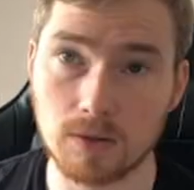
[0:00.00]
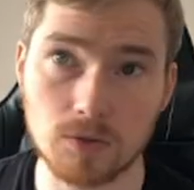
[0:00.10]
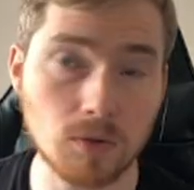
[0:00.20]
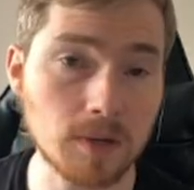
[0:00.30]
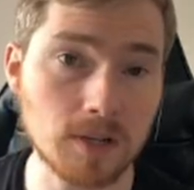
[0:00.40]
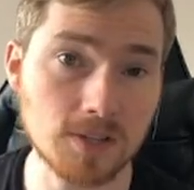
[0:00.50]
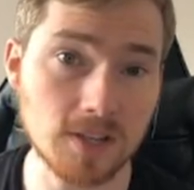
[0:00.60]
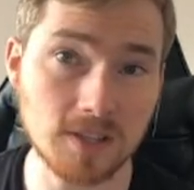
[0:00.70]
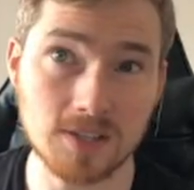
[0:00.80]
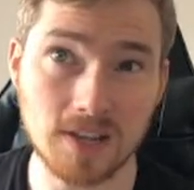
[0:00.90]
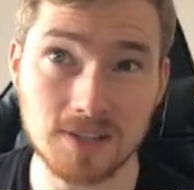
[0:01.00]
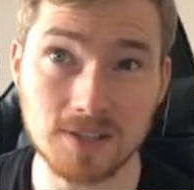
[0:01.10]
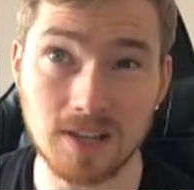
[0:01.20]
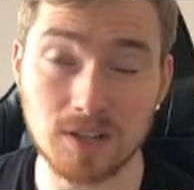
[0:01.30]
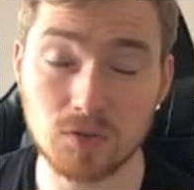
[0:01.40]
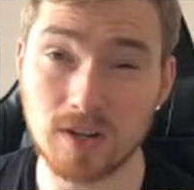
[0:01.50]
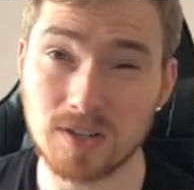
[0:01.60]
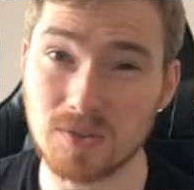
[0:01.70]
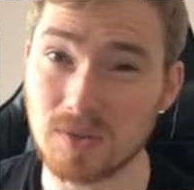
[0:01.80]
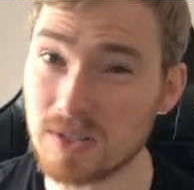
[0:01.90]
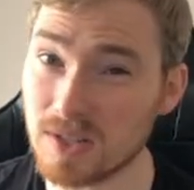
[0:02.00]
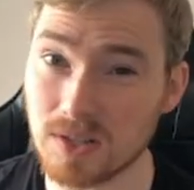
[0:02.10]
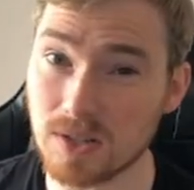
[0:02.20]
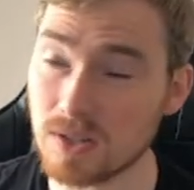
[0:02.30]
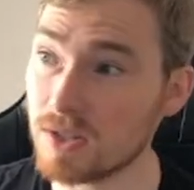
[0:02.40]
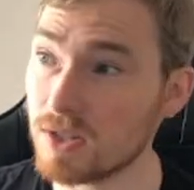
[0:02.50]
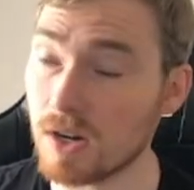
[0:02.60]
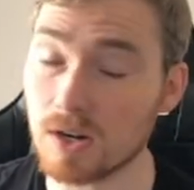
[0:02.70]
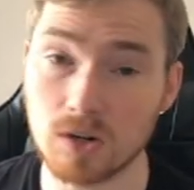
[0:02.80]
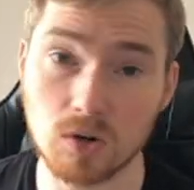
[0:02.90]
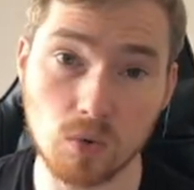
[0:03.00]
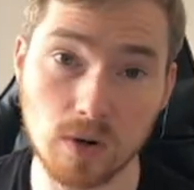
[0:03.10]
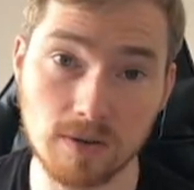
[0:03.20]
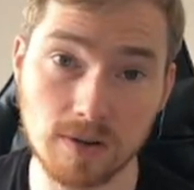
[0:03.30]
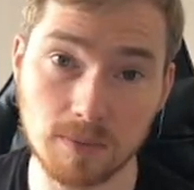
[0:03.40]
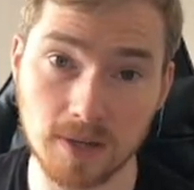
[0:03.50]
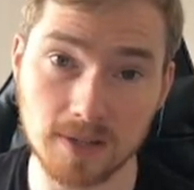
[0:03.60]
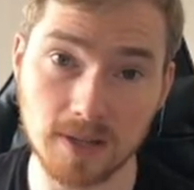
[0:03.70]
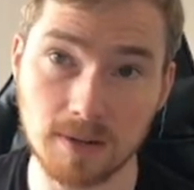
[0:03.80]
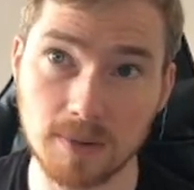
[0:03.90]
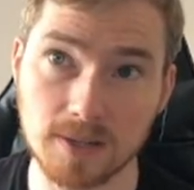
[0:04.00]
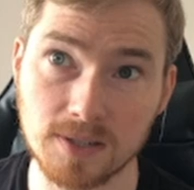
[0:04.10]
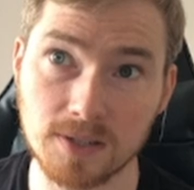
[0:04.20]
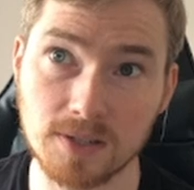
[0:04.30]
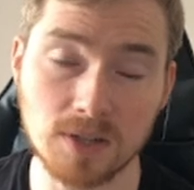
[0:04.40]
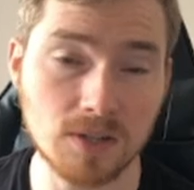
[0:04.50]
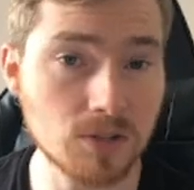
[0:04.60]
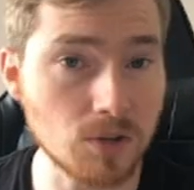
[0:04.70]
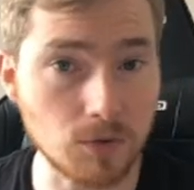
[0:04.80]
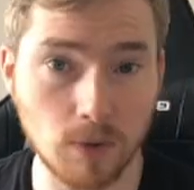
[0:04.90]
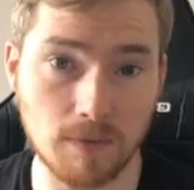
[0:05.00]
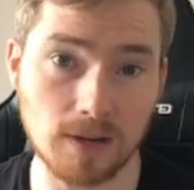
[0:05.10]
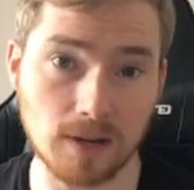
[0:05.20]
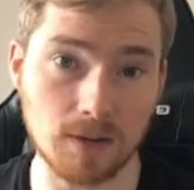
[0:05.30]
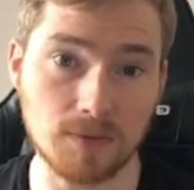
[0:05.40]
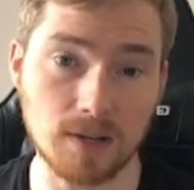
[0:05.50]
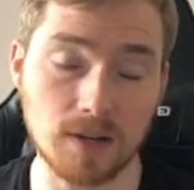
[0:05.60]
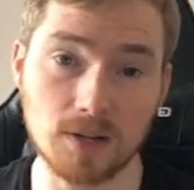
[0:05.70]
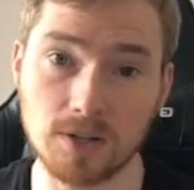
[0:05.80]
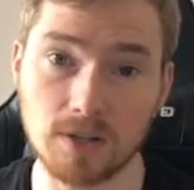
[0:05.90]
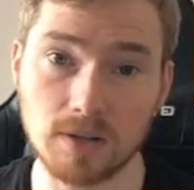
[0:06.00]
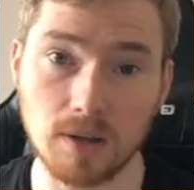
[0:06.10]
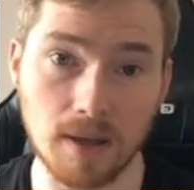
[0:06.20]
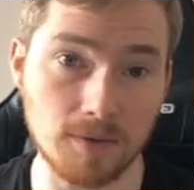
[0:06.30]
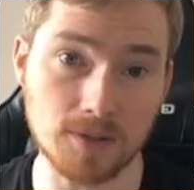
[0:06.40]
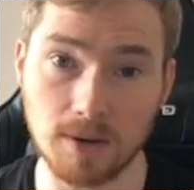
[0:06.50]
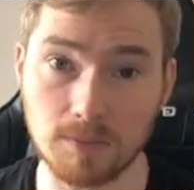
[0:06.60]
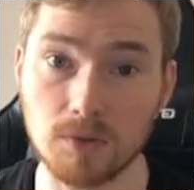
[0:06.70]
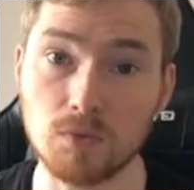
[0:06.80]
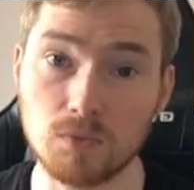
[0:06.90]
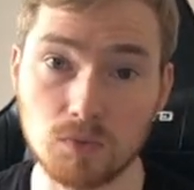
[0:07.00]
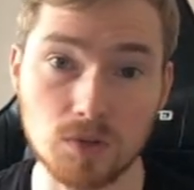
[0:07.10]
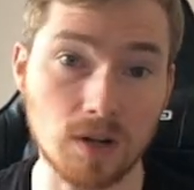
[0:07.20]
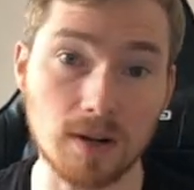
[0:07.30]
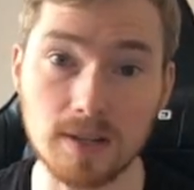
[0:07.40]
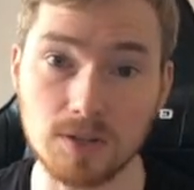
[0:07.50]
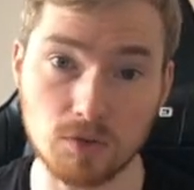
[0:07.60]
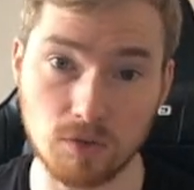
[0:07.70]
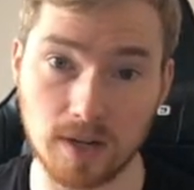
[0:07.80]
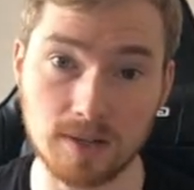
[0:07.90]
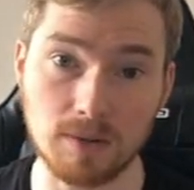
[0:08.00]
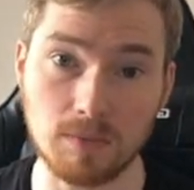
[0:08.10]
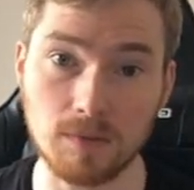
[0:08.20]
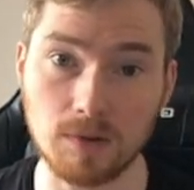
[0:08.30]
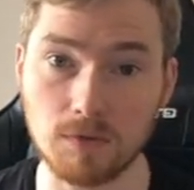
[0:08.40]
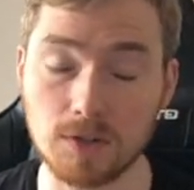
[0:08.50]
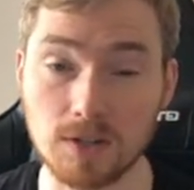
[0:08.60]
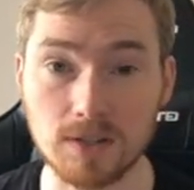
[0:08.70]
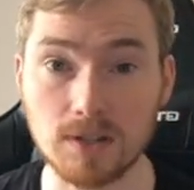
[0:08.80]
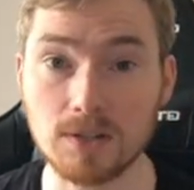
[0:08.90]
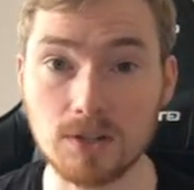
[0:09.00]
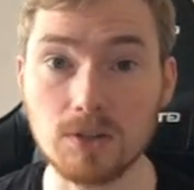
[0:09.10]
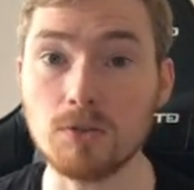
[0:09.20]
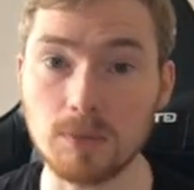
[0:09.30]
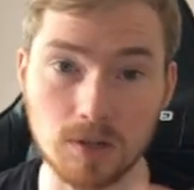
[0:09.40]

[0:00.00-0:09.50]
So I'm going to set this as an extract so it doesn't start querying my databases. So if you have a live connection, every time you start interacting with your visualization, you'll be